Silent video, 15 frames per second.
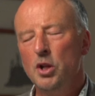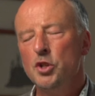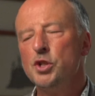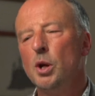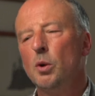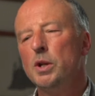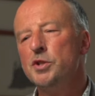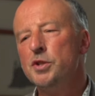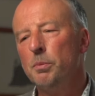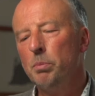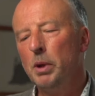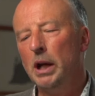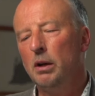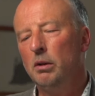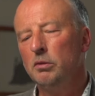So it's
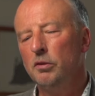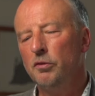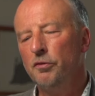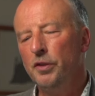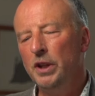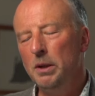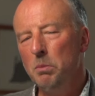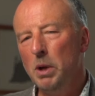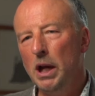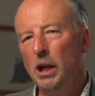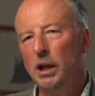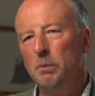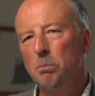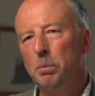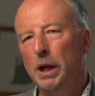about female
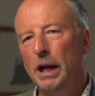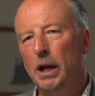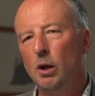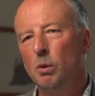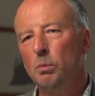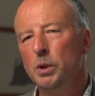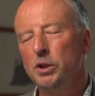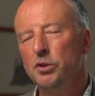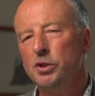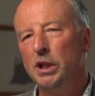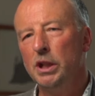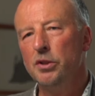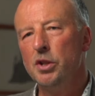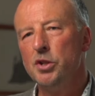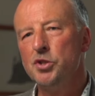empowerment
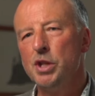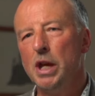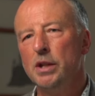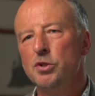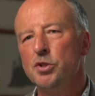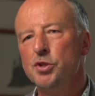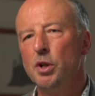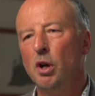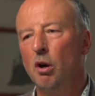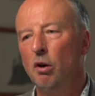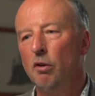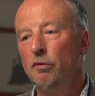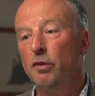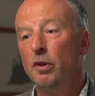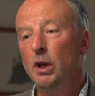in the sense
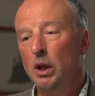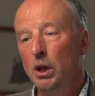of